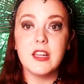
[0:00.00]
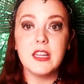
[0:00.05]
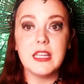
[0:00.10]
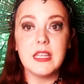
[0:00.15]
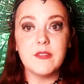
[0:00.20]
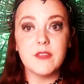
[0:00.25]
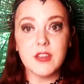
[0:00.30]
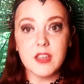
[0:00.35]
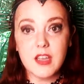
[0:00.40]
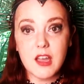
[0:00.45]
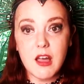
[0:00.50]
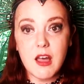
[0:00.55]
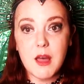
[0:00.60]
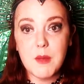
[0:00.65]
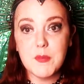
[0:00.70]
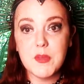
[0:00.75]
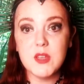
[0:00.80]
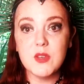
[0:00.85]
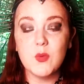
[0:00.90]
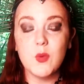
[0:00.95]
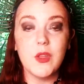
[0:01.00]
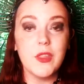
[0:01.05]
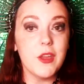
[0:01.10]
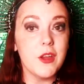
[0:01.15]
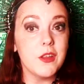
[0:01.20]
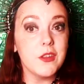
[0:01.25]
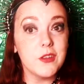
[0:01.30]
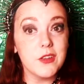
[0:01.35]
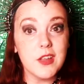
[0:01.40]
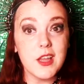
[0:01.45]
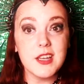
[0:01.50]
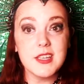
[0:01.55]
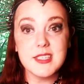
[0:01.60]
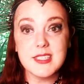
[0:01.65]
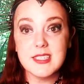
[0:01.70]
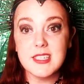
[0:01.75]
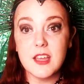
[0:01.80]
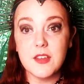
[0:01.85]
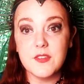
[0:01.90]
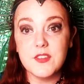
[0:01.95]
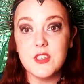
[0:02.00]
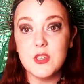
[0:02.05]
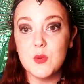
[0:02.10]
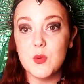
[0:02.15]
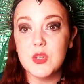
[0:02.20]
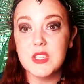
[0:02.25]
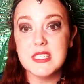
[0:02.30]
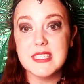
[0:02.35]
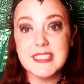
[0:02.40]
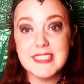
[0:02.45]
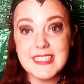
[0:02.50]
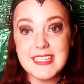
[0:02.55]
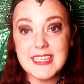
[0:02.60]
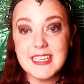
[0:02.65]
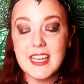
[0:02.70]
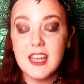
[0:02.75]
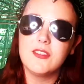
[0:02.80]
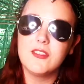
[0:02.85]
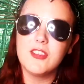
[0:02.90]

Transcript: Leave a comment. What other kind of stuff do you want to see?